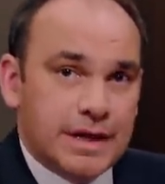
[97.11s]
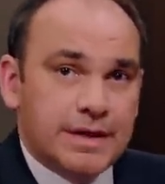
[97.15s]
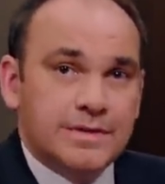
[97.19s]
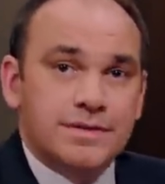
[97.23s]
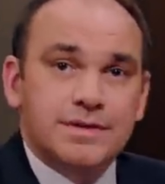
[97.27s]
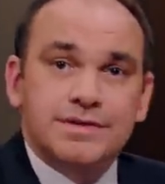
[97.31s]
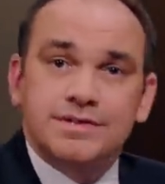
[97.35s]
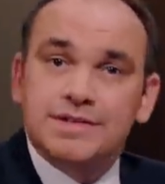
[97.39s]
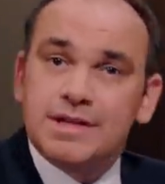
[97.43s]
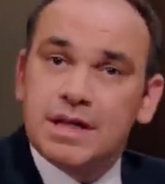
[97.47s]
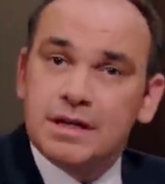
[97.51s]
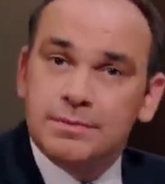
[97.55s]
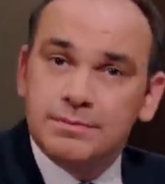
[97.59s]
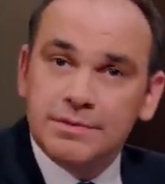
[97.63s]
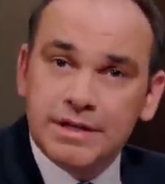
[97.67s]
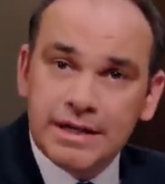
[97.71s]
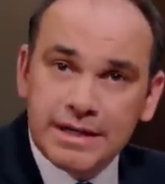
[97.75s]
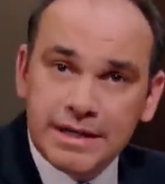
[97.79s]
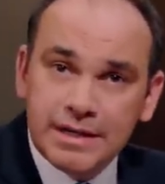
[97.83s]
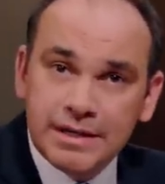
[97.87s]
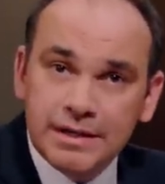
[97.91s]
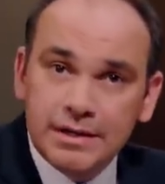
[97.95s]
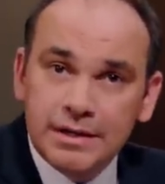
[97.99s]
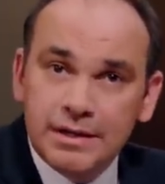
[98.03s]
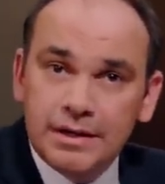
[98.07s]
In the same
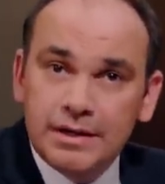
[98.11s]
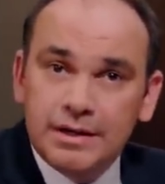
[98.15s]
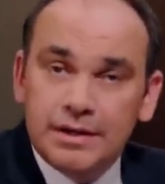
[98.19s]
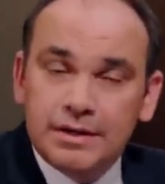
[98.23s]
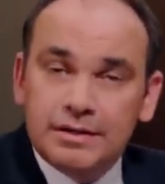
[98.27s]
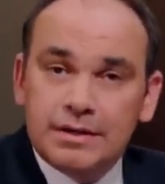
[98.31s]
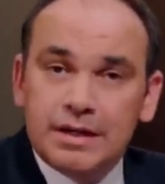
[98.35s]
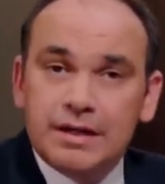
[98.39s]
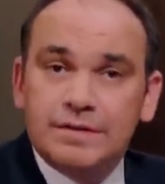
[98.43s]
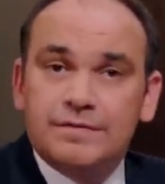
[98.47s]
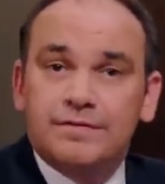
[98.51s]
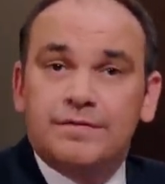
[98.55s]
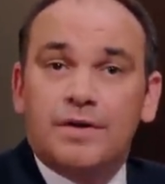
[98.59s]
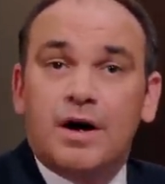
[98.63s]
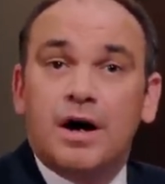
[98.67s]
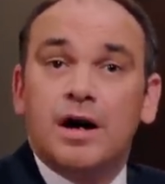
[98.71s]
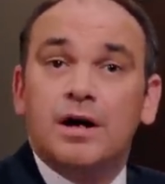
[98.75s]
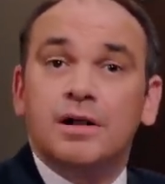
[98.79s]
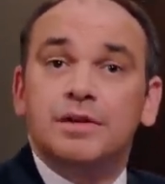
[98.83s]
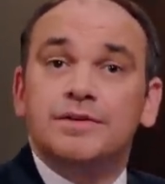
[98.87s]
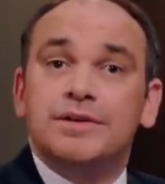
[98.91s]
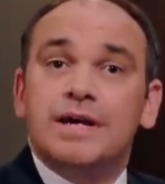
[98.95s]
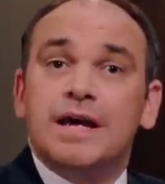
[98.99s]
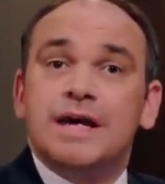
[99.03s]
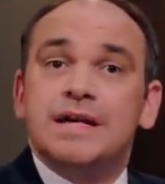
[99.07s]
year, they
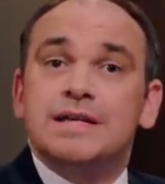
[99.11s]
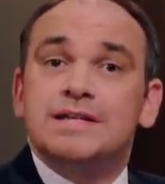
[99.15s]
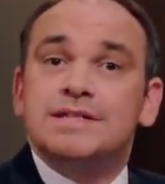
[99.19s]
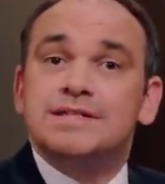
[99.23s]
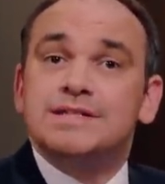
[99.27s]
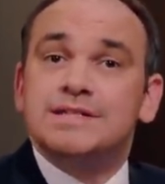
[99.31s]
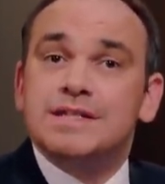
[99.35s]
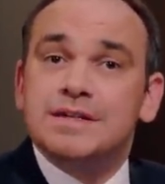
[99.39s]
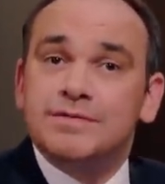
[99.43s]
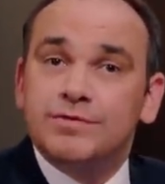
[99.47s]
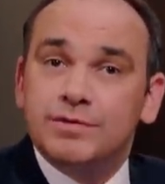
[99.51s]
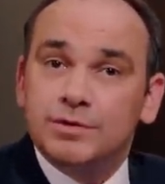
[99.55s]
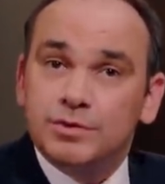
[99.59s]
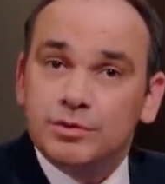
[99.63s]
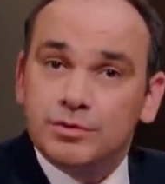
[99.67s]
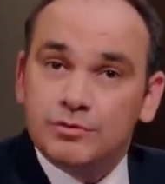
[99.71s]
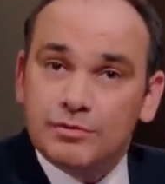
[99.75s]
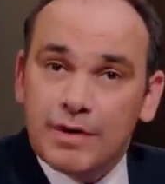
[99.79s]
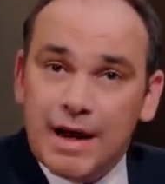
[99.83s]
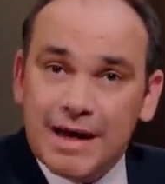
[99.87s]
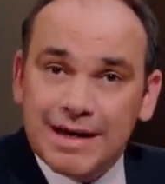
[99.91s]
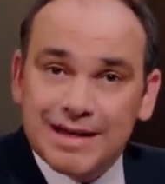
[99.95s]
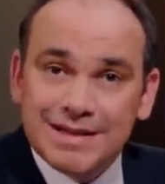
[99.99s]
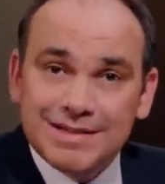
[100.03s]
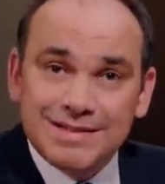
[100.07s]
filed a civil
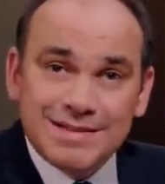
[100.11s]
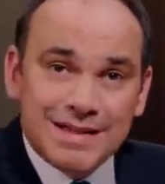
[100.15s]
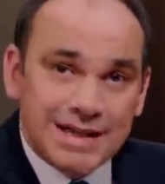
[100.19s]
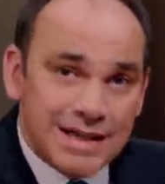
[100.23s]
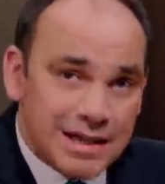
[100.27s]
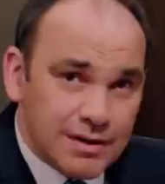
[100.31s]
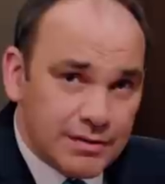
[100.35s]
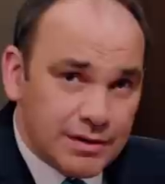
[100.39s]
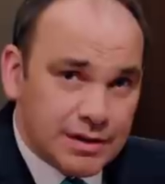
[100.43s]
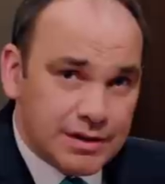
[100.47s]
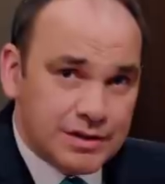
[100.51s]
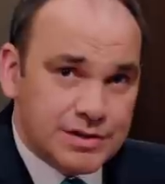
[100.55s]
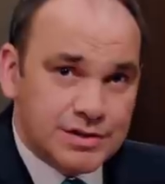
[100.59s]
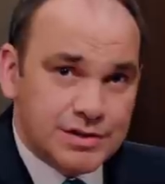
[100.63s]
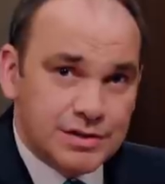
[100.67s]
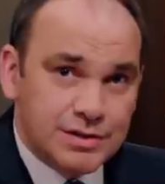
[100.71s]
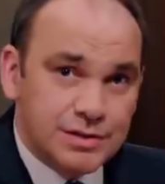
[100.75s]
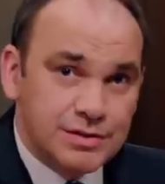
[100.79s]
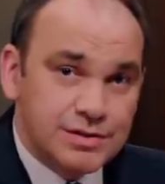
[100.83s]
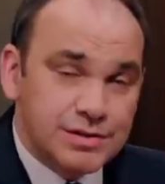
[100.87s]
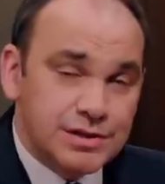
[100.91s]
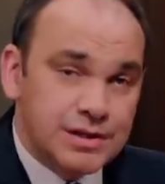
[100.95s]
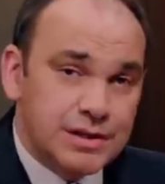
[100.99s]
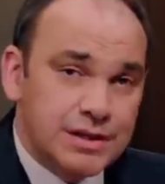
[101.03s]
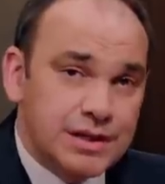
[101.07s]
racketeering
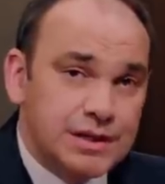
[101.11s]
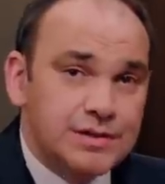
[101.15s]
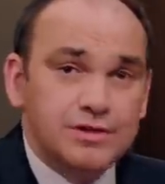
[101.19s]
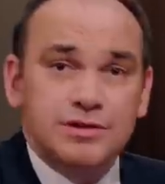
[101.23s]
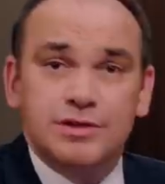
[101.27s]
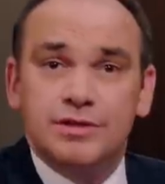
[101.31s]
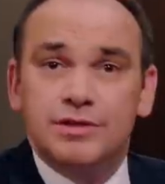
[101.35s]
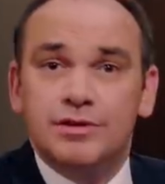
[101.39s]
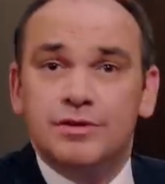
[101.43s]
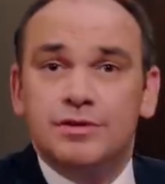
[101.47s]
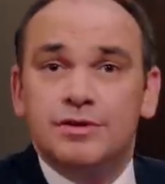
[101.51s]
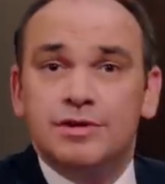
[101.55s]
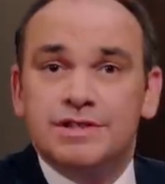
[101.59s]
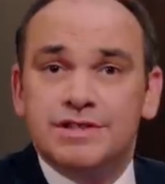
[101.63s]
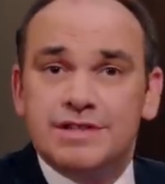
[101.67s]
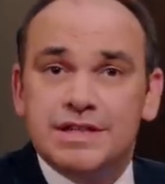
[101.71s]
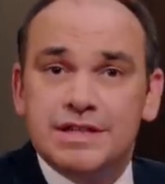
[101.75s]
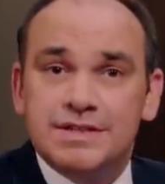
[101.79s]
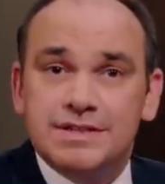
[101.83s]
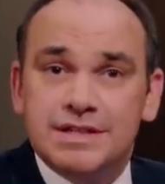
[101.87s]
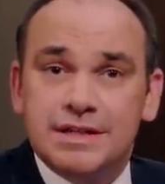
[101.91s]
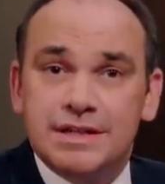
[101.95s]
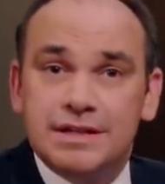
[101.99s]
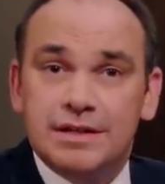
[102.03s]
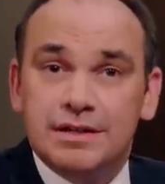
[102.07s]
suit in New York
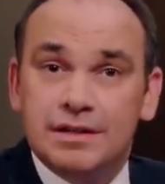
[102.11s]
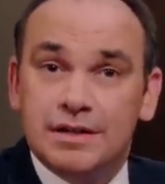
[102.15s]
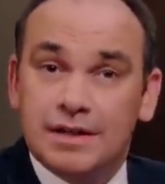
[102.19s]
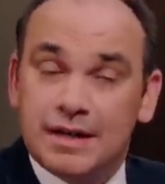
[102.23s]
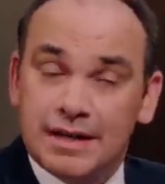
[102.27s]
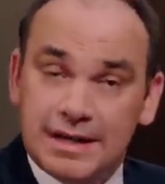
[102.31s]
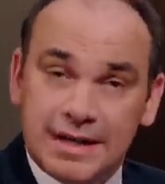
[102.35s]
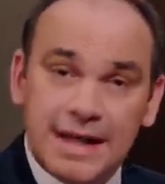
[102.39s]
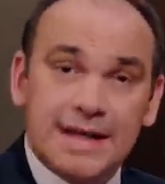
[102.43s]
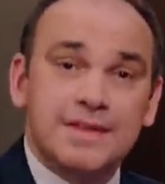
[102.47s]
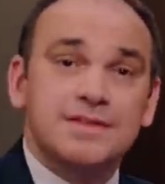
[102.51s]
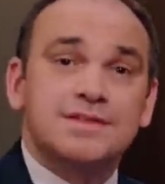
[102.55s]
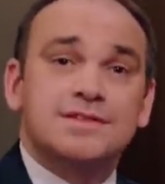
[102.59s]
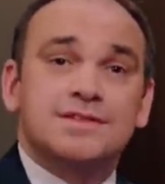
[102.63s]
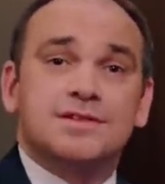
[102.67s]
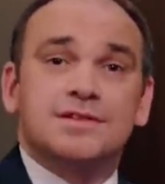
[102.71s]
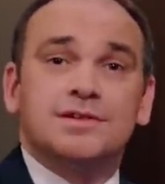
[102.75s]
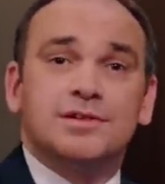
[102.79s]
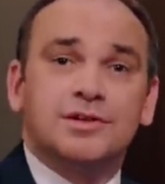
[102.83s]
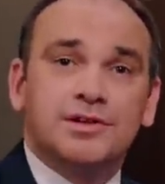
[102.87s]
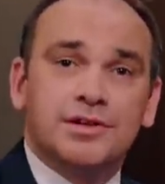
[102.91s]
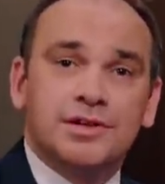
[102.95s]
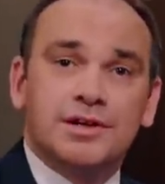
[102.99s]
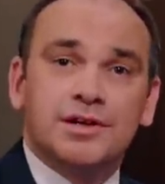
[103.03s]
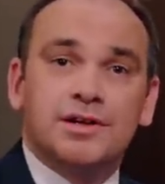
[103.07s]
City against
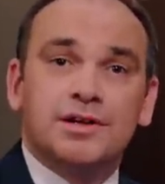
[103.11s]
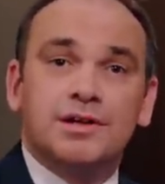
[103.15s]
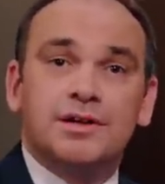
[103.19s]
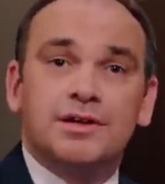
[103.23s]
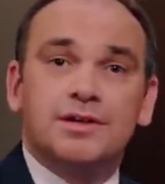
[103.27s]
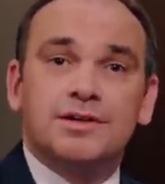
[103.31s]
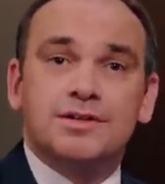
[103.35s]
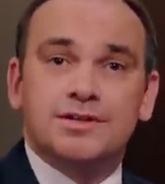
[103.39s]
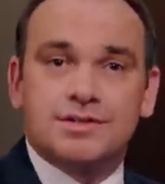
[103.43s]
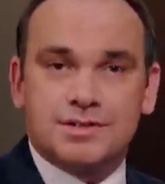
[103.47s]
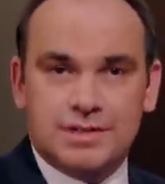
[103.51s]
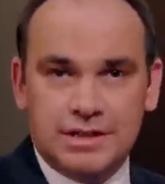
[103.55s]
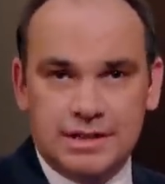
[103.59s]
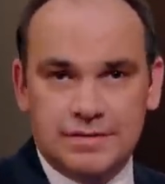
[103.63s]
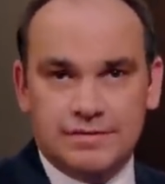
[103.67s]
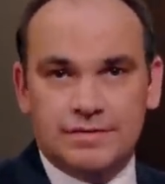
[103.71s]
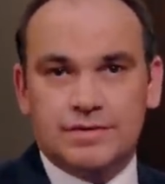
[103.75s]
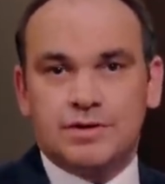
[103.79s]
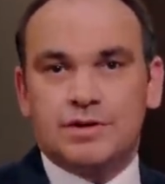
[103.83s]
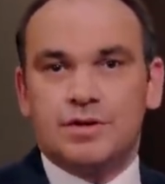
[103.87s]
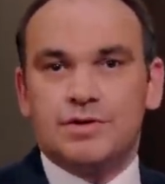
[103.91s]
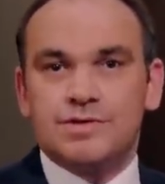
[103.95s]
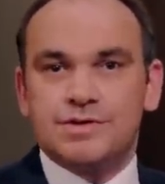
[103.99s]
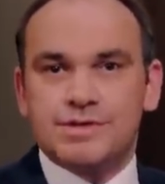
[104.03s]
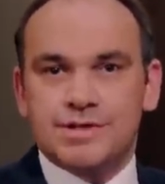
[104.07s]
the lawyer
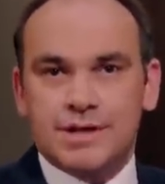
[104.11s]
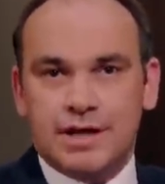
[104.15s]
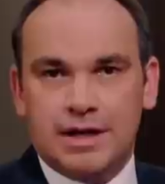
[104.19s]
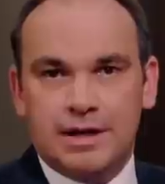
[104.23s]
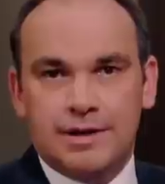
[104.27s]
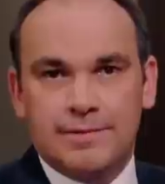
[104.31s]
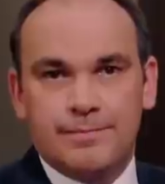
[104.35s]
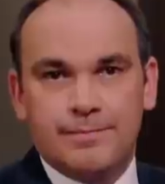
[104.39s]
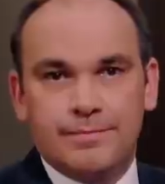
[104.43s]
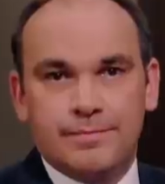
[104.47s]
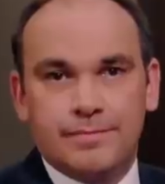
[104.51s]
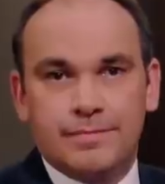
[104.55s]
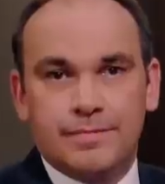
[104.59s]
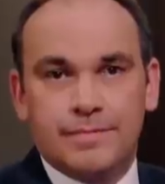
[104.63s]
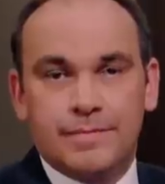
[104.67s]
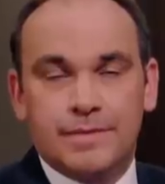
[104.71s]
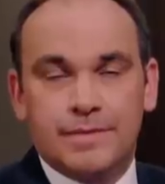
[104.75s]
Stephen Donziger,